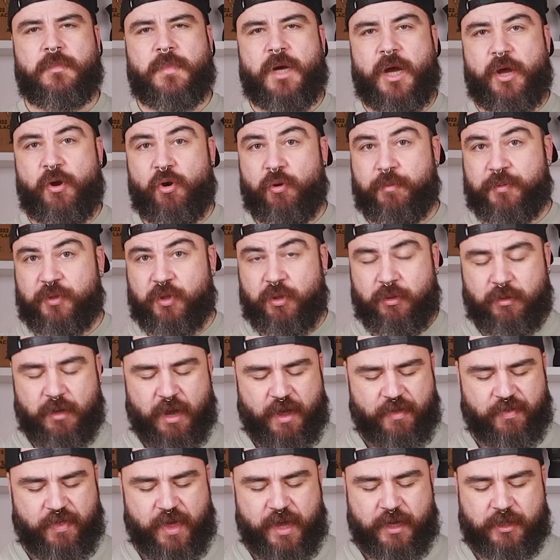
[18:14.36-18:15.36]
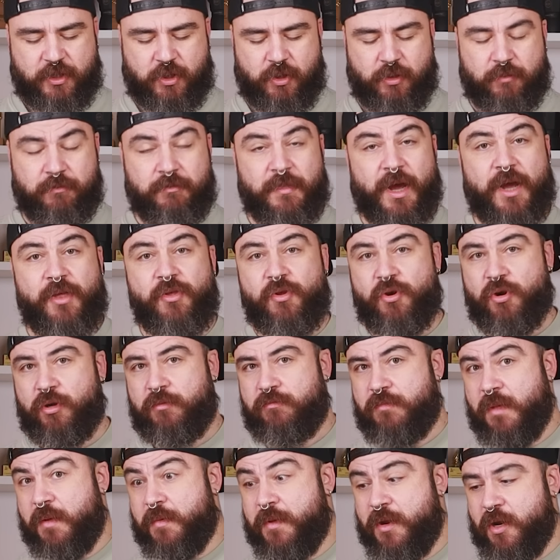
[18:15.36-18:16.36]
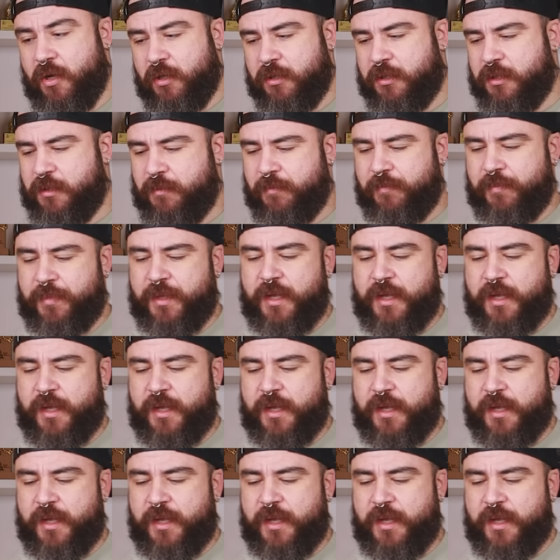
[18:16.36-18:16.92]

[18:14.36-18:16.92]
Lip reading: I hope so, I think so. I don't know, maybe not.